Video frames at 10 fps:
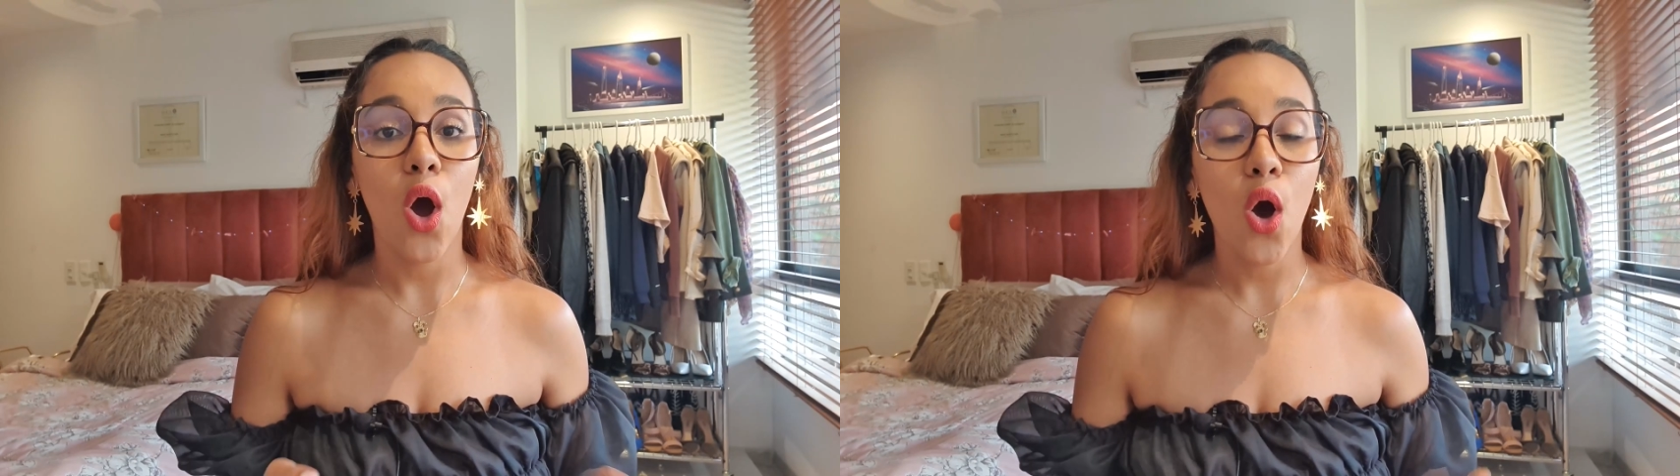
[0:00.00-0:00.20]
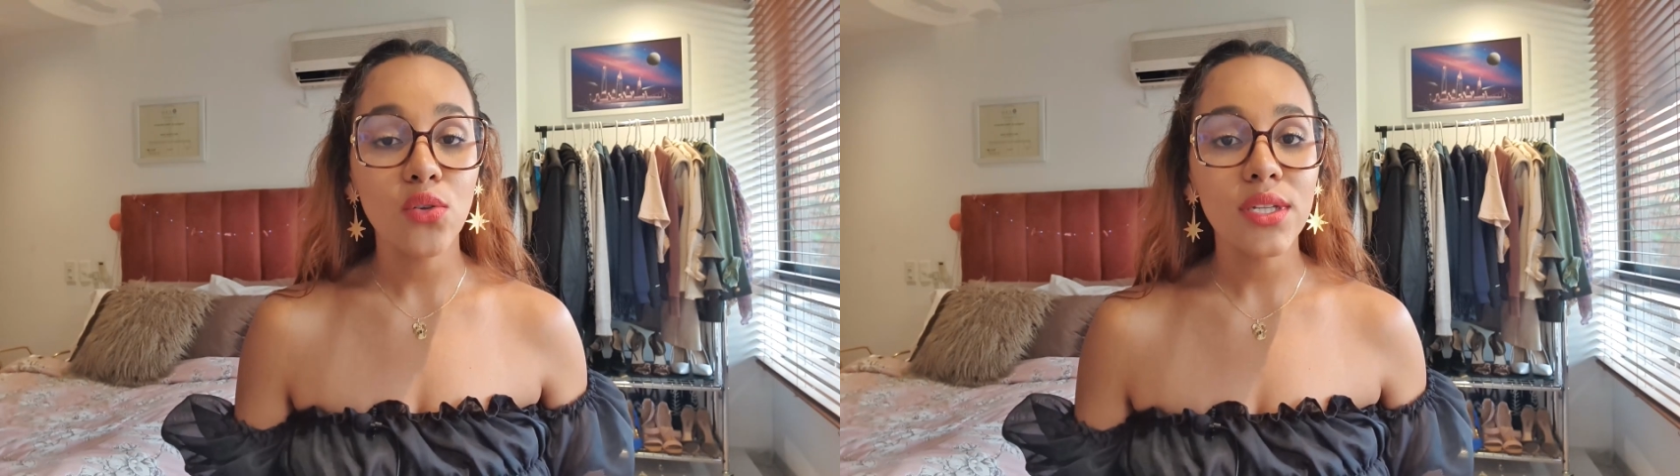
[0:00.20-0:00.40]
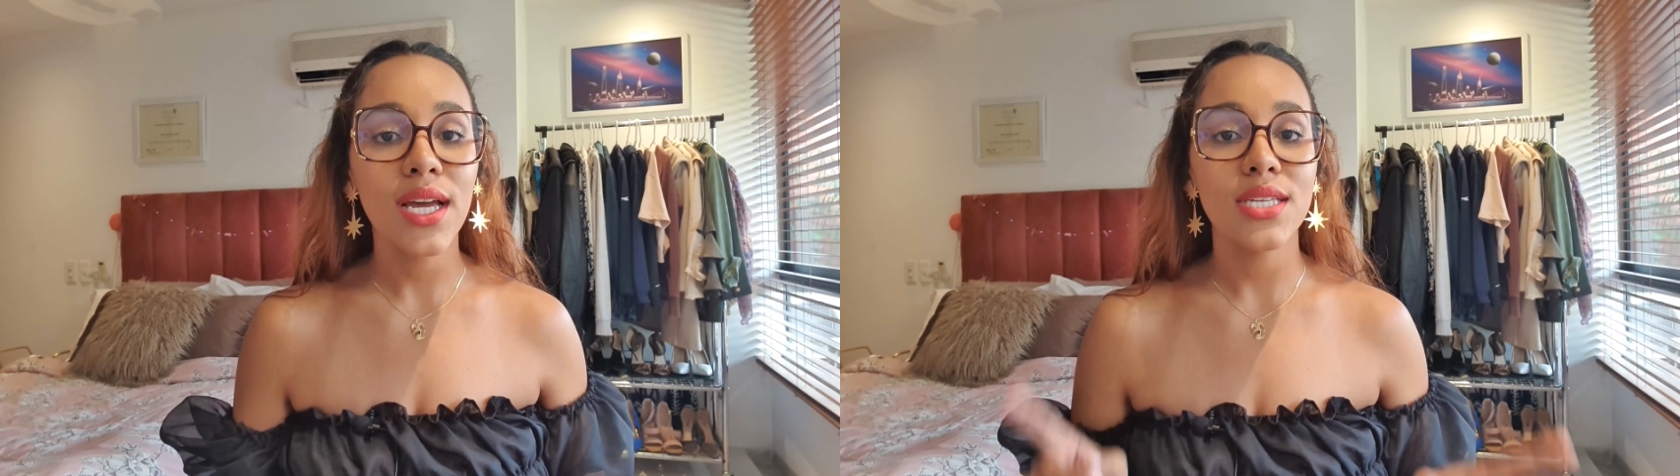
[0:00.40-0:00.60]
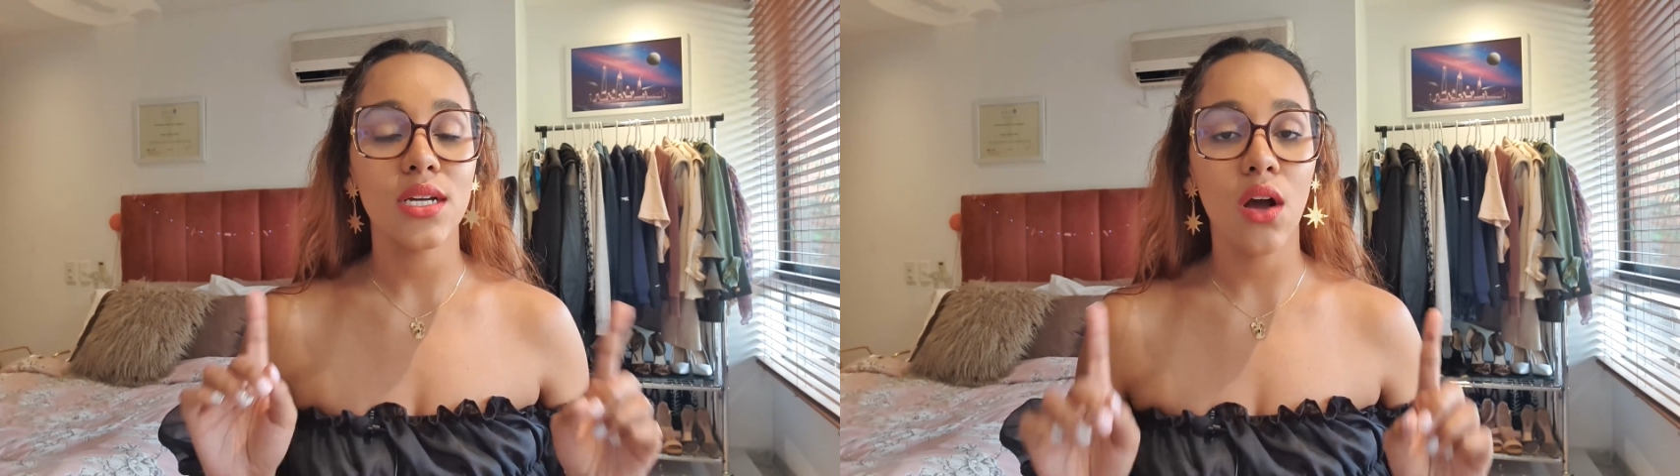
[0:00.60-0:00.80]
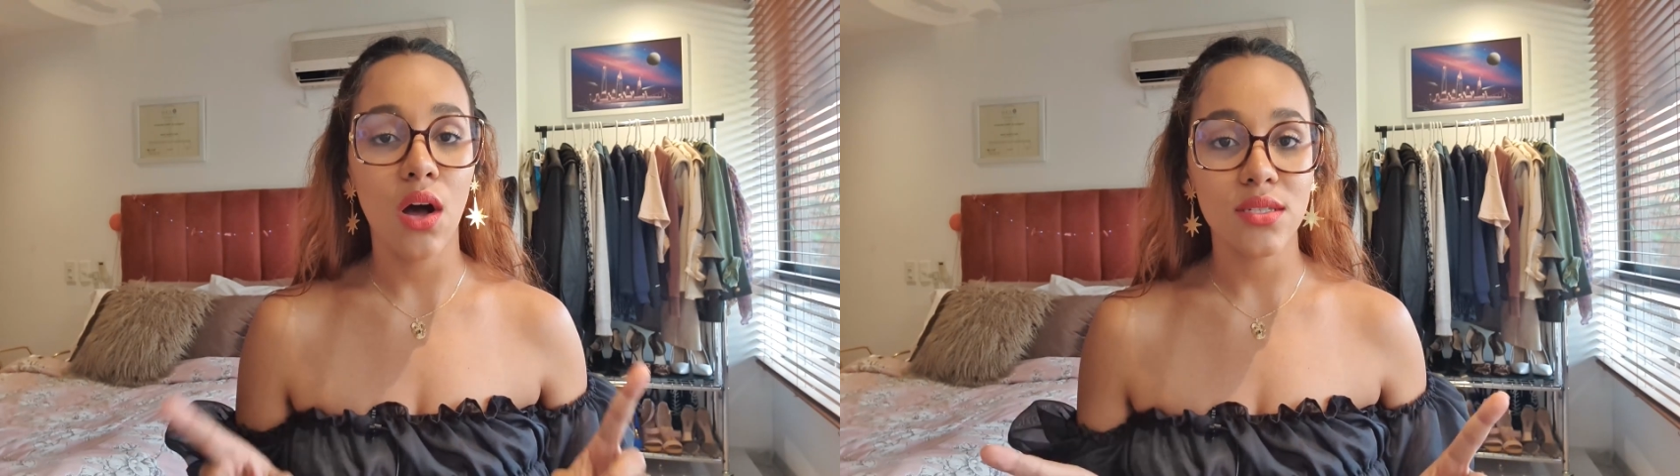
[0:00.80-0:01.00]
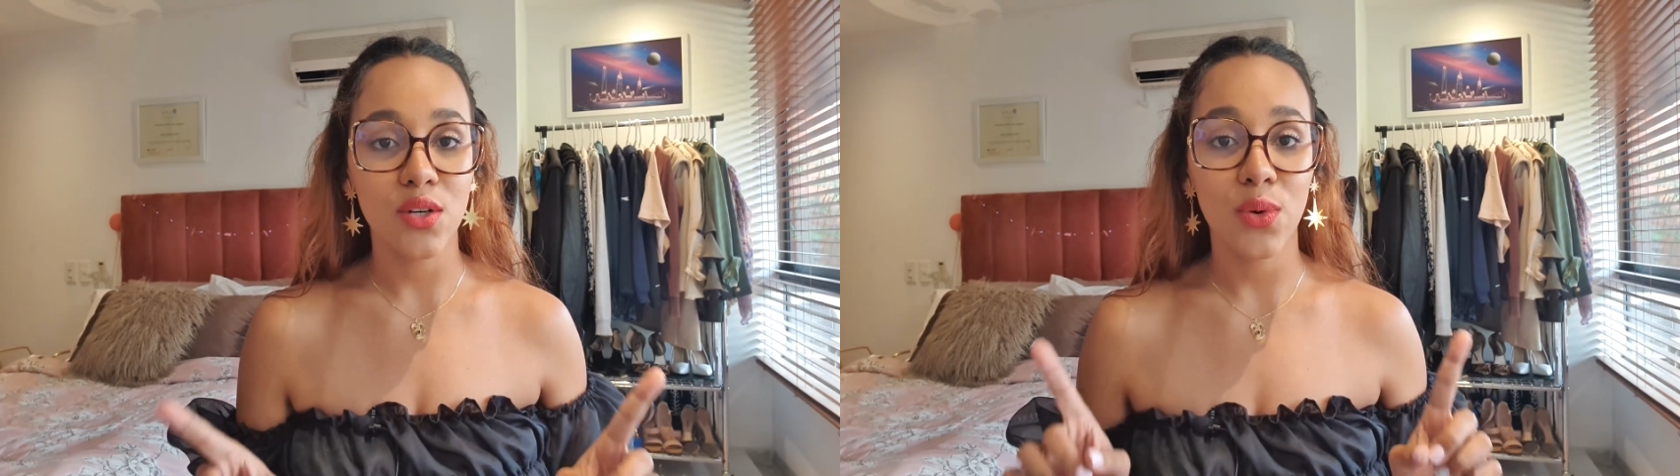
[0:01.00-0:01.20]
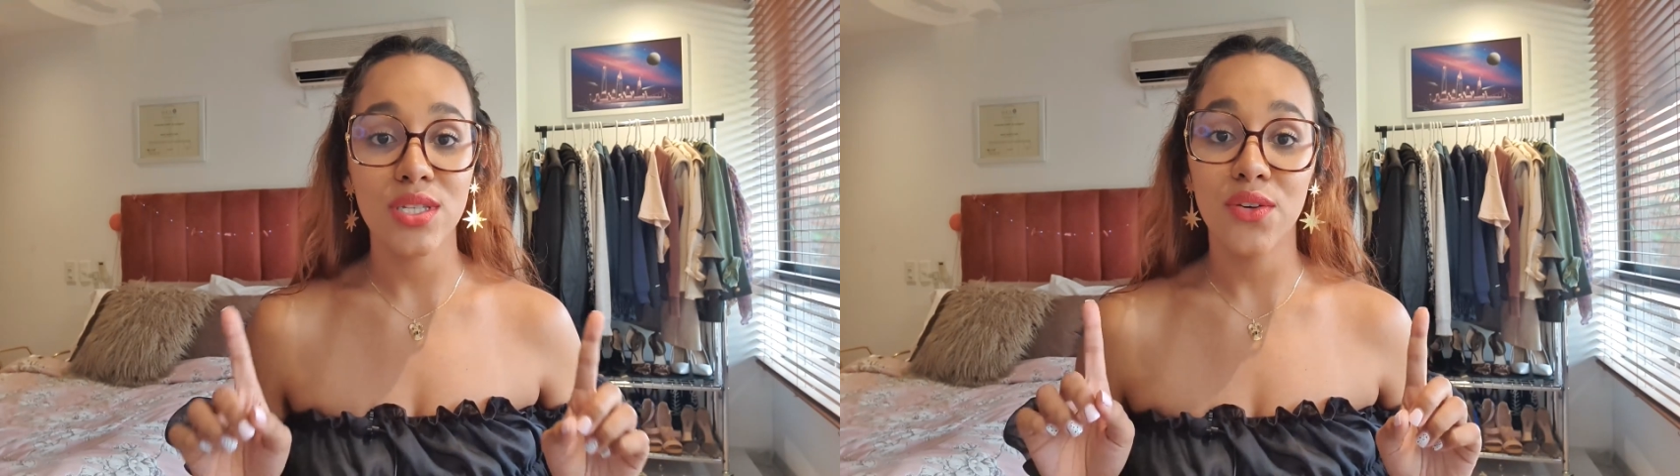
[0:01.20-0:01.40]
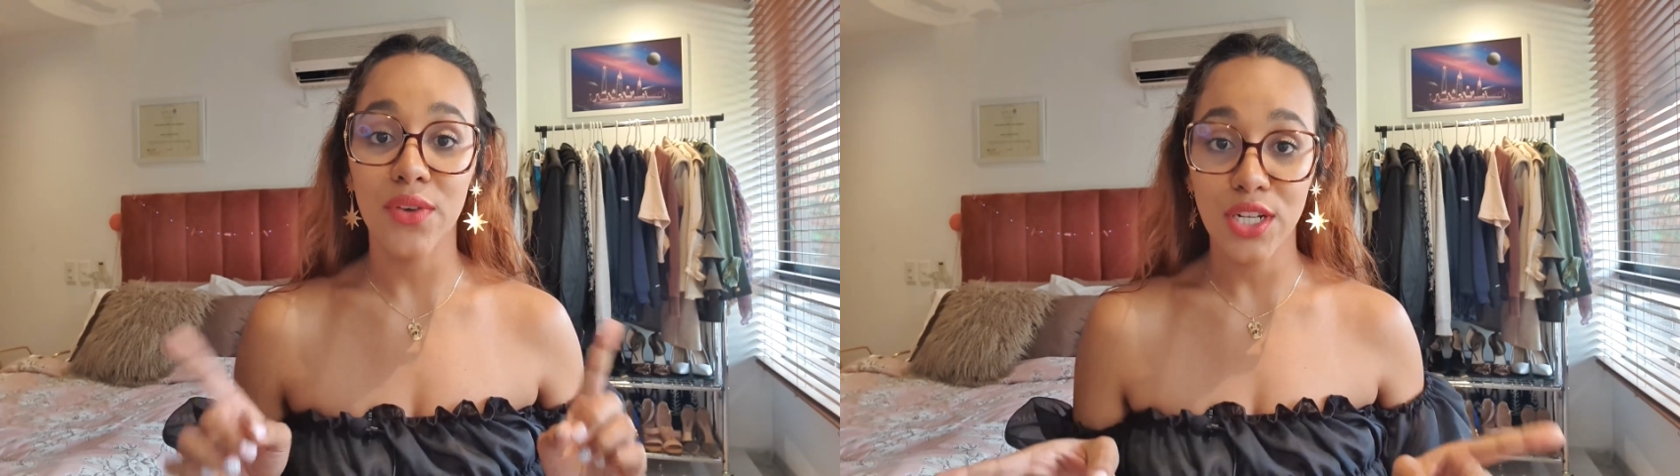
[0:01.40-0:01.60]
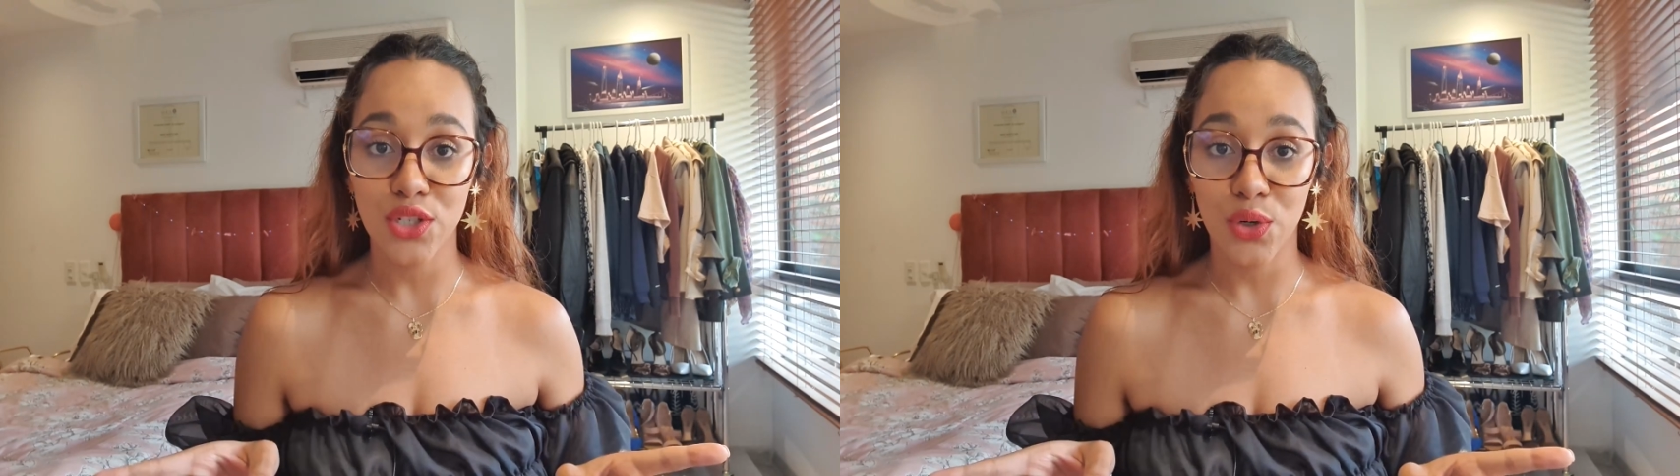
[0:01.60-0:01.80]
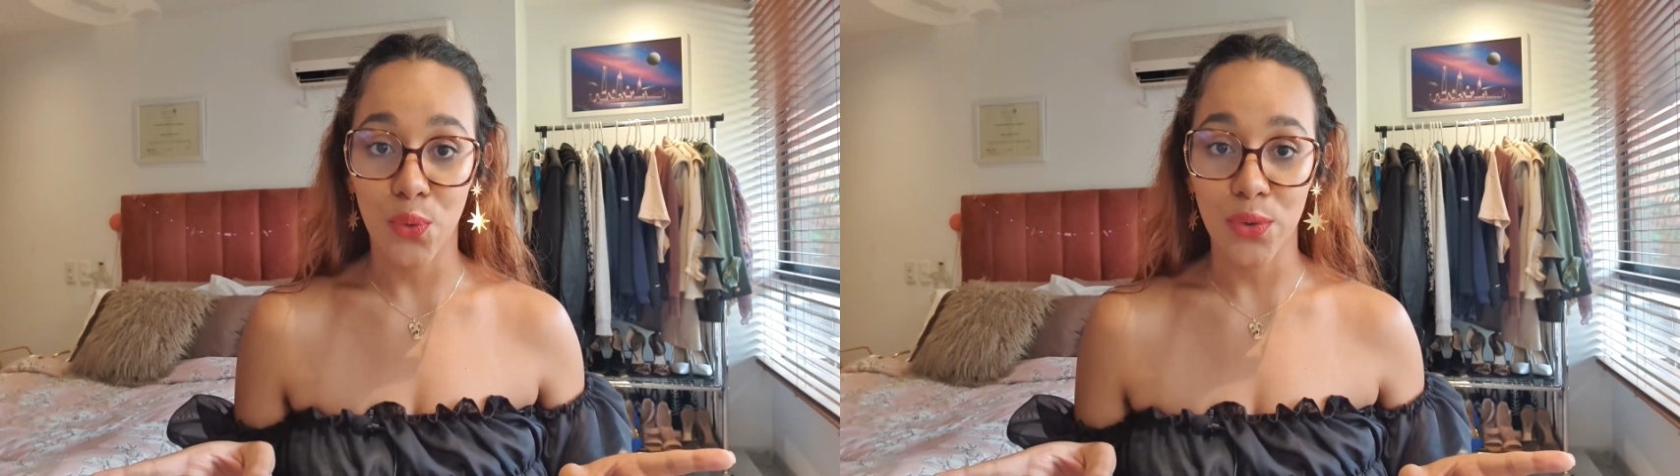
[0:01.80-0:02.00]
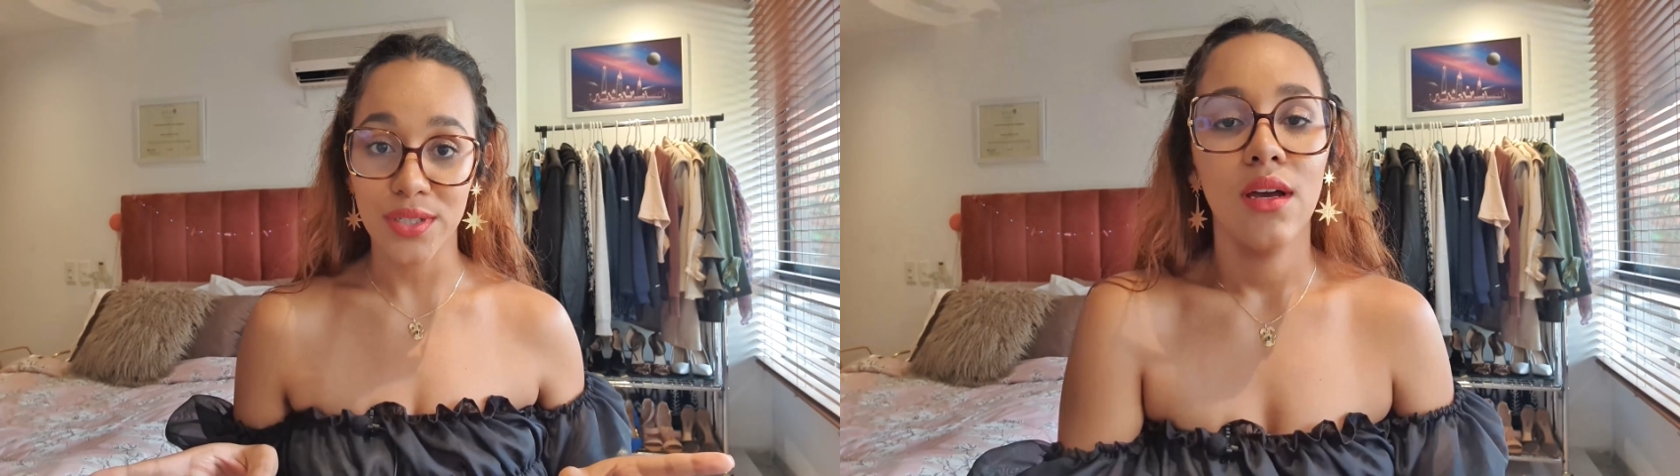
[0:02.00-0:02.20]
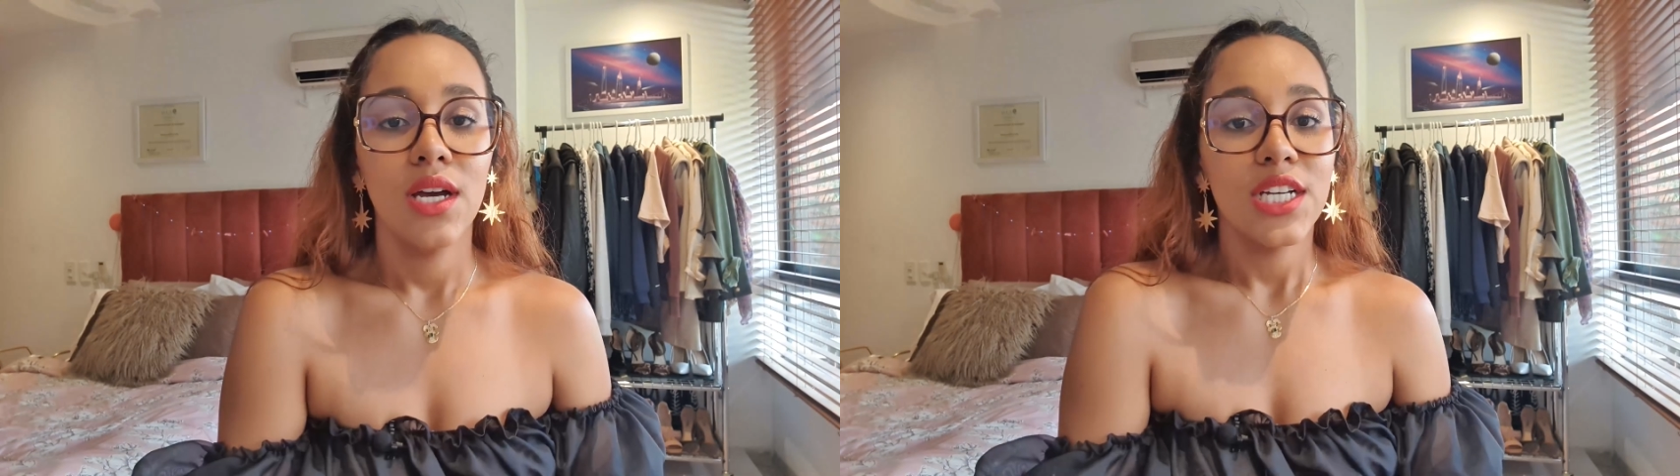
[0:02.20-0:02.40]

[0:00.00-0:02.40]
only as a consequence of intercourse.